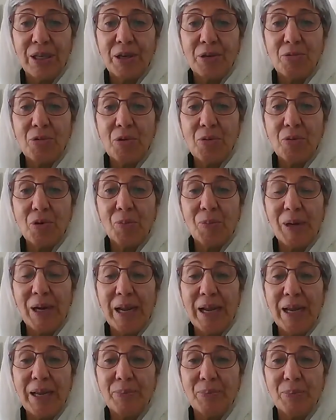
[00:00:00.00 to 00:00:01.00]
We were
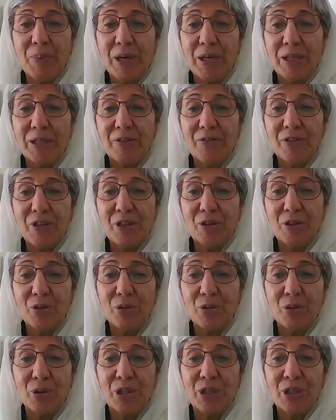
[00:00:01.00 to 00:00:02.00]
blamed by different
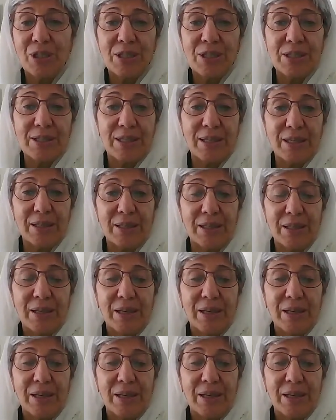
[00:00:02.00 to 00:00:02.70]
authorities that